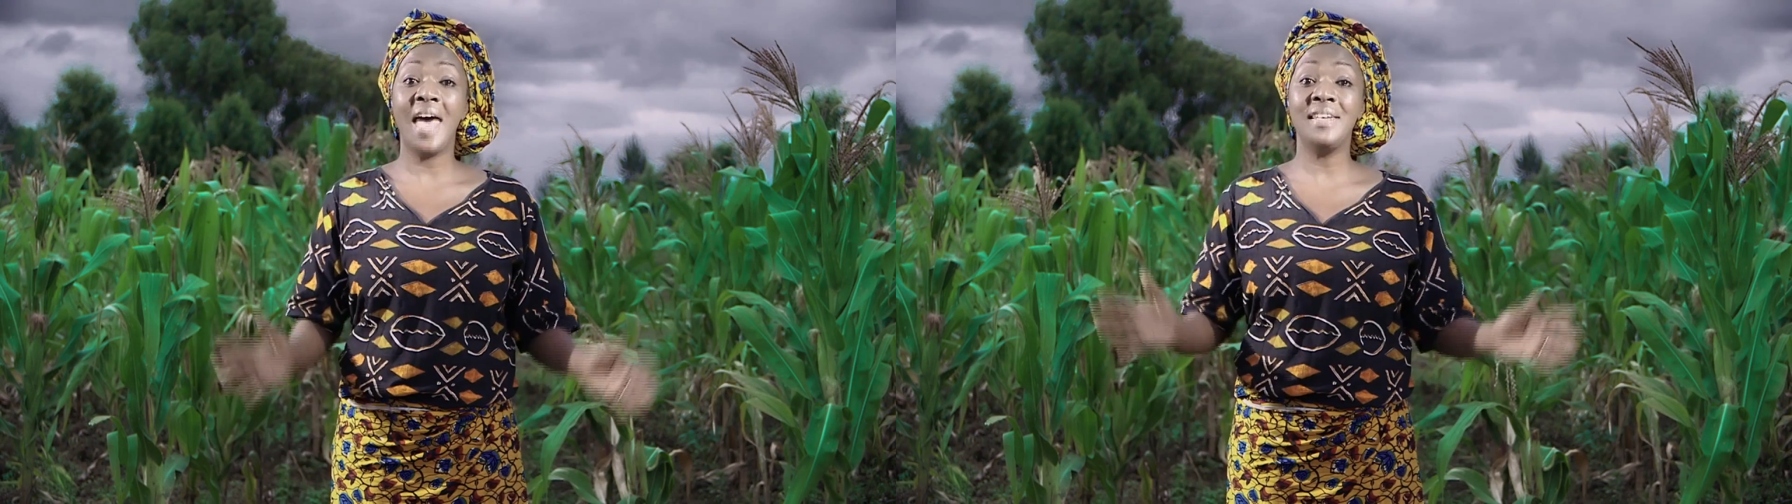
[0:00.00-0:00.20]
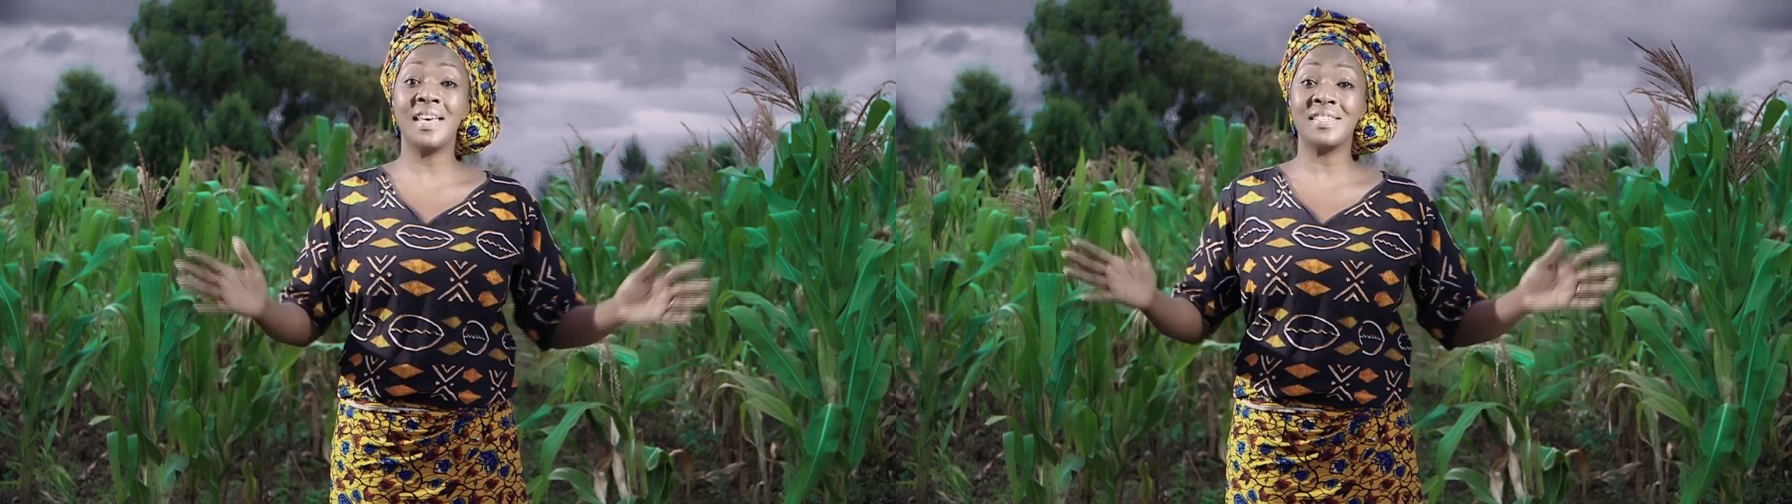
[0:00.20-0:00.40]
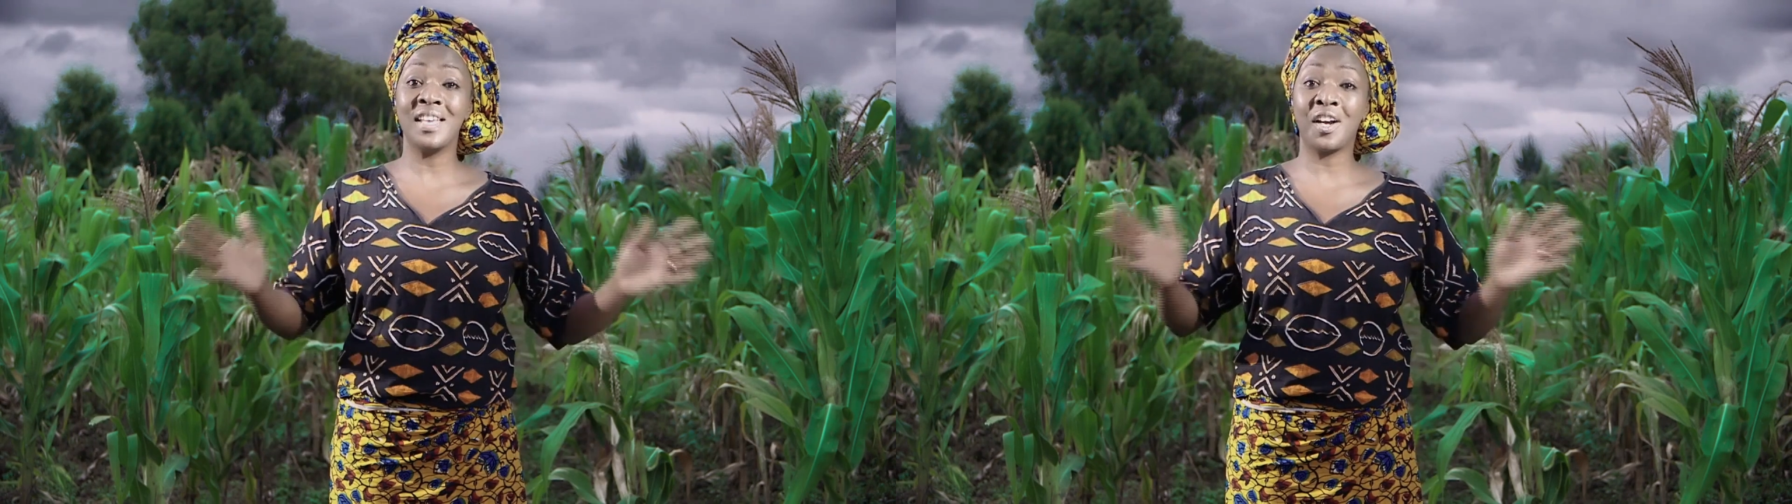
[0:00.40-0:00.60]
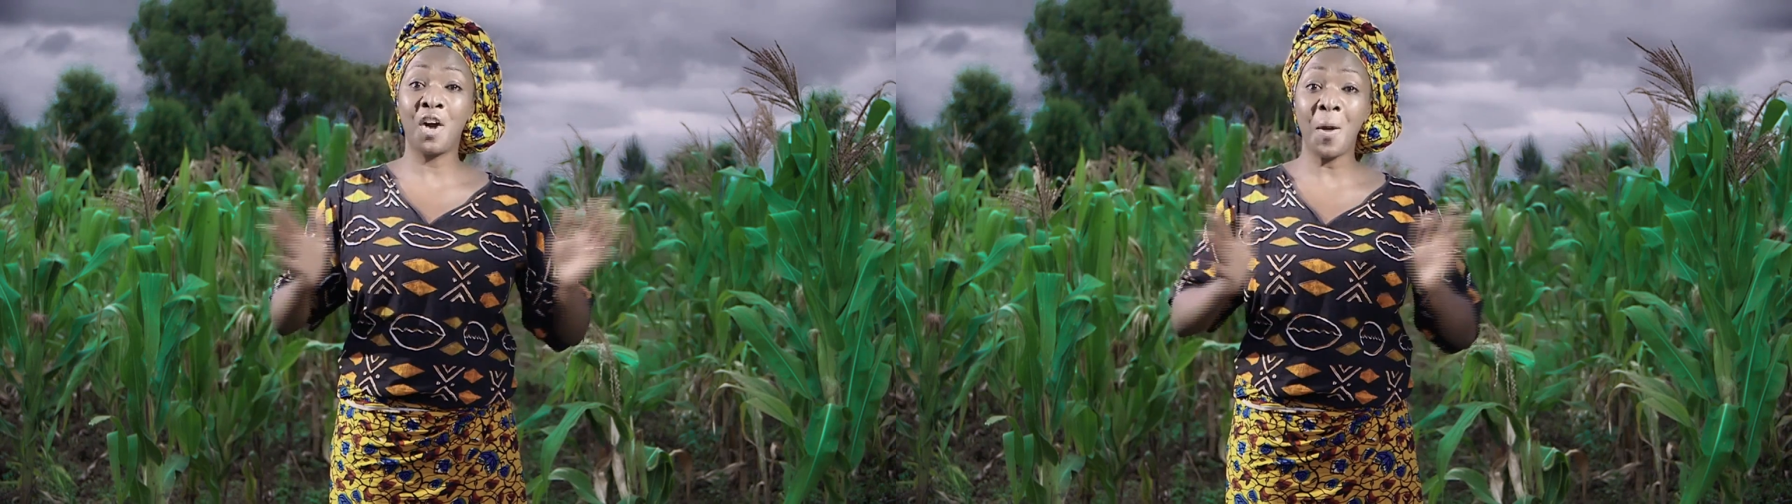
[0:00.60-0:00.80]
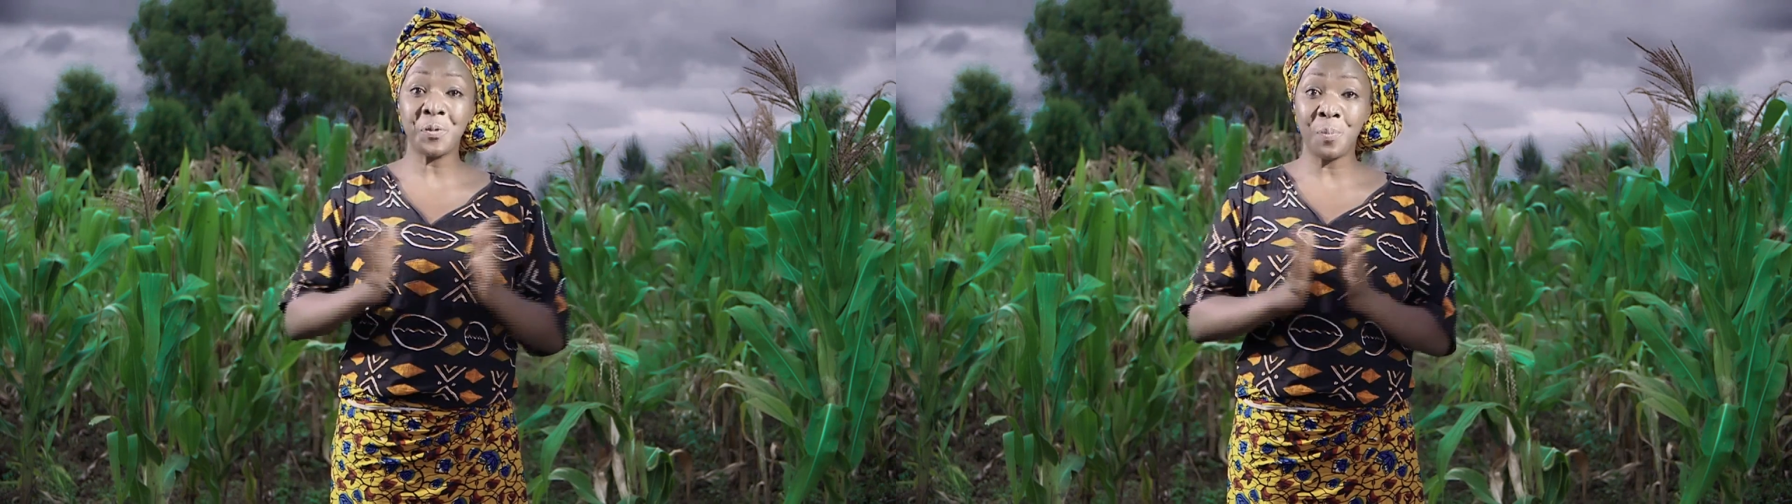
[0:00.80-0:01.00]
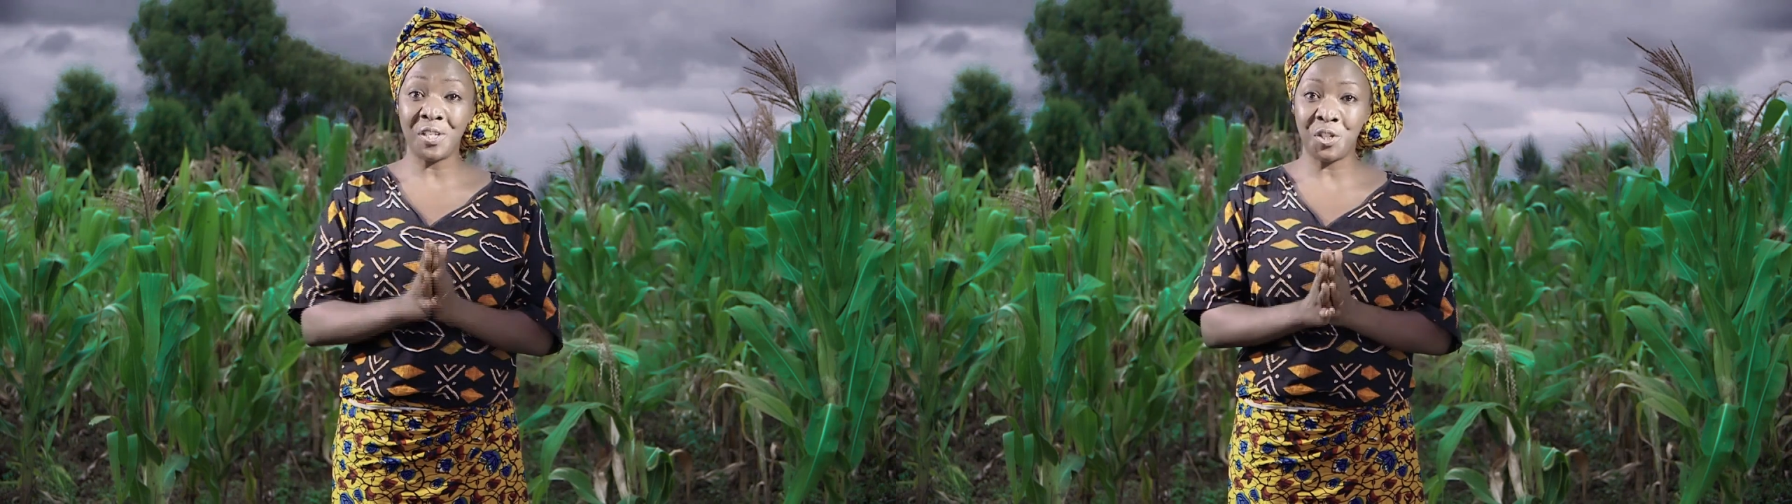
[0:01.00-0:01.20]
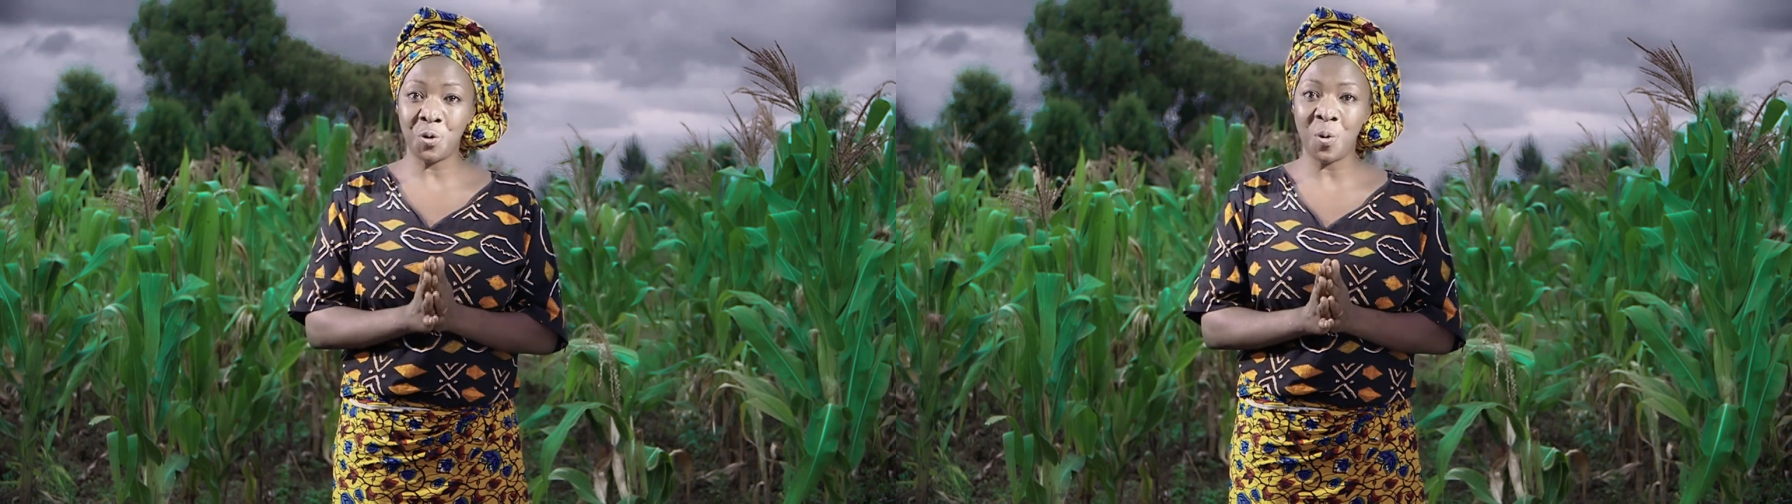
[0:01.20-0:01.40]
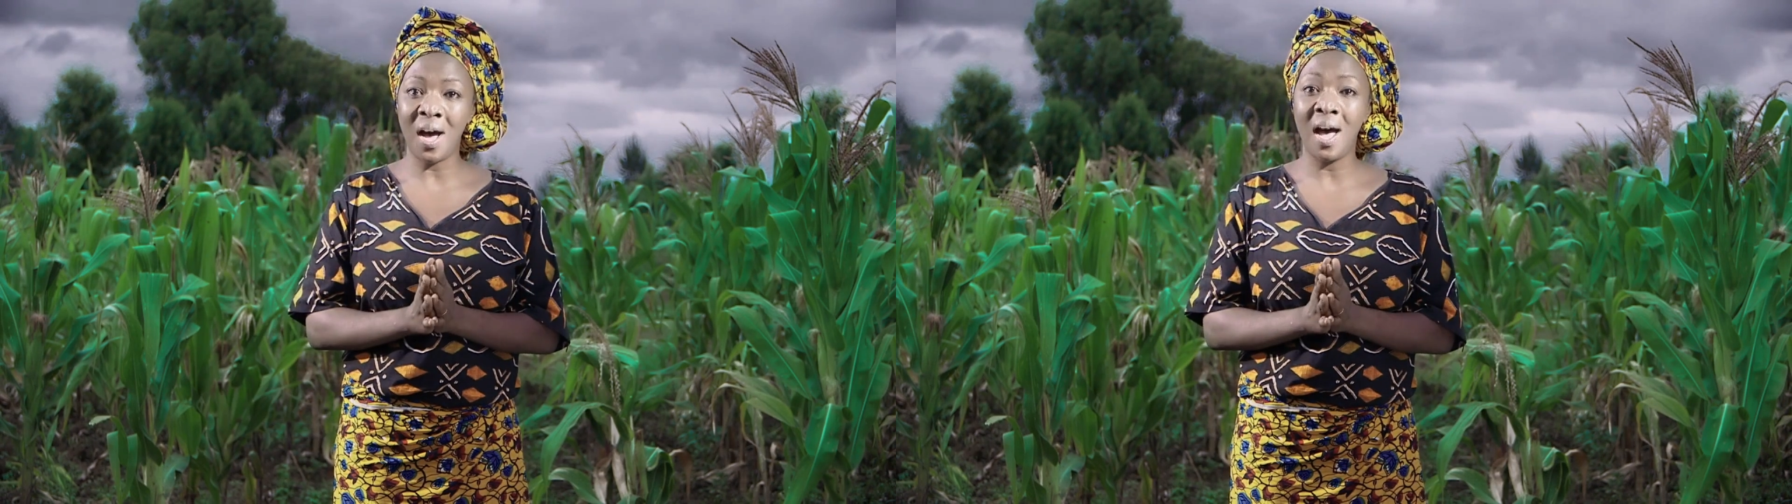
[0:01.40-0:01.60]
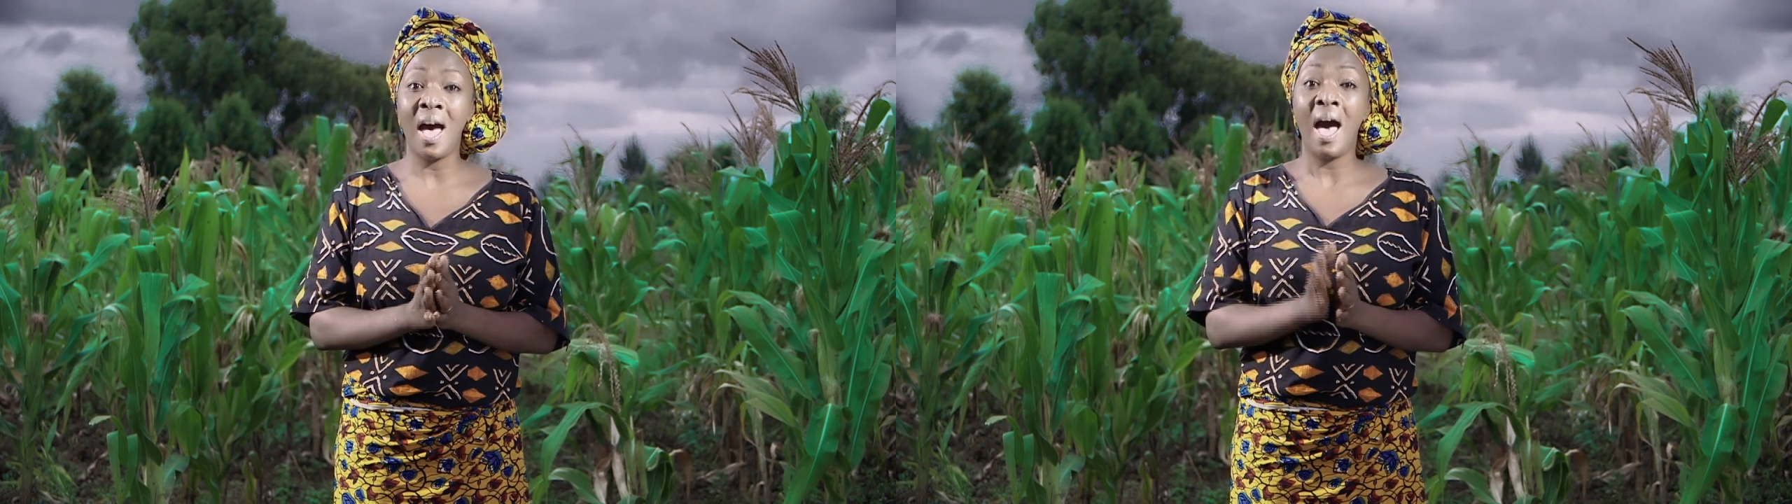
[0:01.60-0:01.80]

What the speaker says: And as the crops mature,